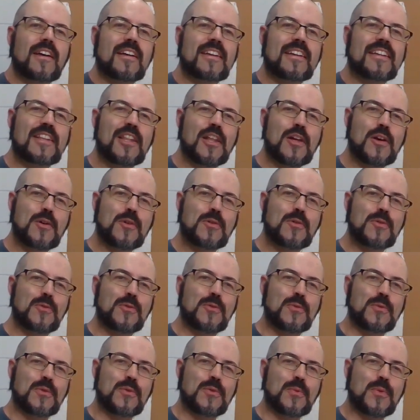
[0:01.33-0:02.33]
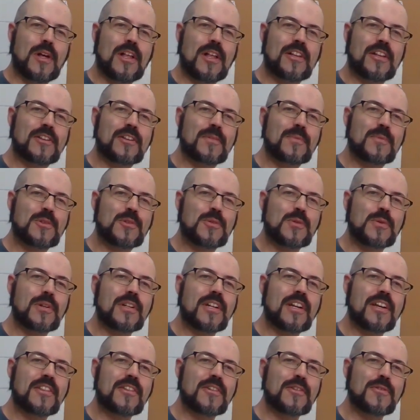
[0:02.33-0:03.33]
Hello and welcome to
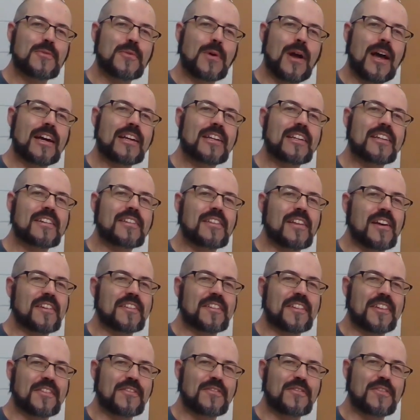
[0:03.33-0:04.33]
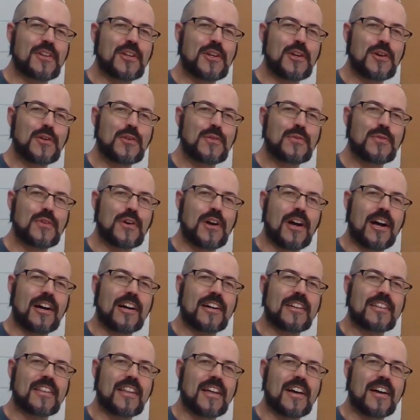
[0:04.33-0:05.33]
another writing lesson video for
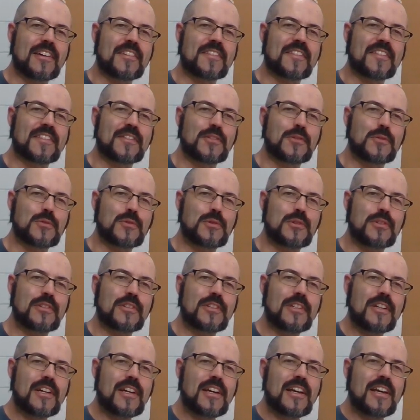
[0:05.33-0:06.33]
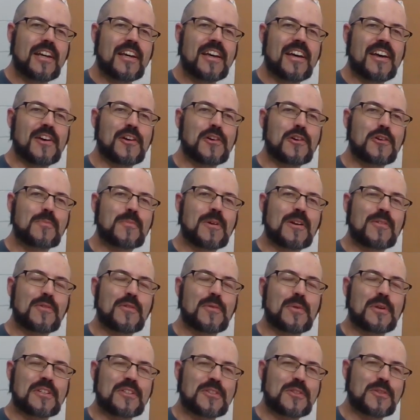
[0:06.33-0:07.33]
online school. I hope
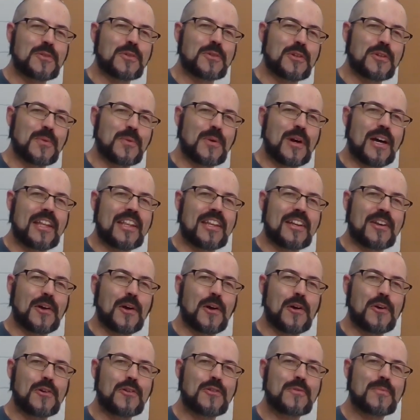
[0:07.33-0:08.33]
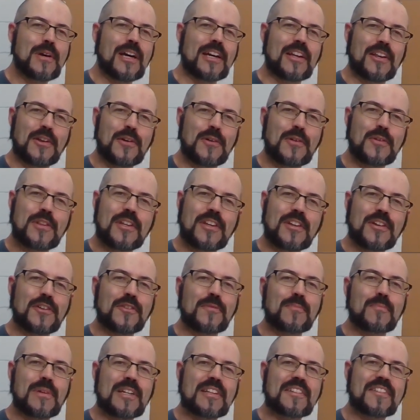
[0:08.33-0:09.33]
everyone's doing well at home. I know that you're
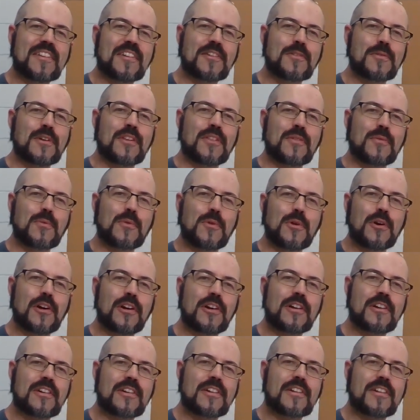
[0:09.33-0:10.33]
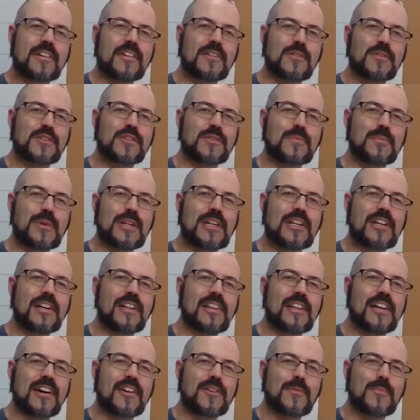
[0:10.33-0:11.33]
busy with work, you're submitting a
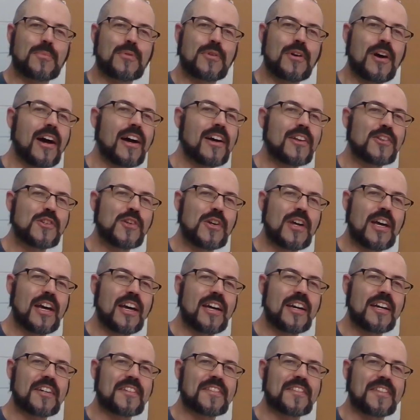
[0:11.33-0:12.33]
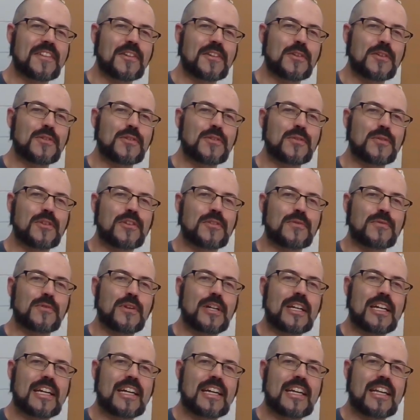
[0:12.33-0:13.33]
lot of projects and you're doing
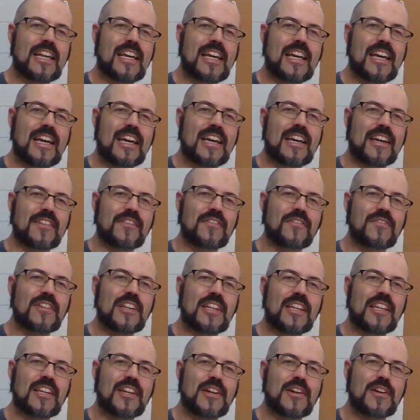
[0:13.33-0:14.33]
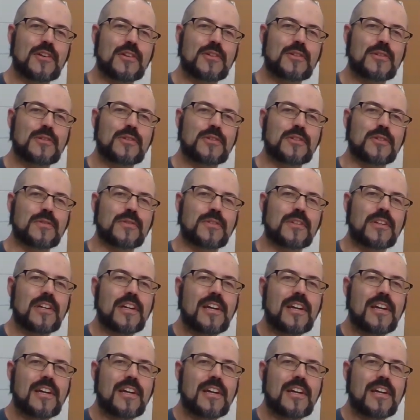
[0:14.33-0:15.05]
reading and videos and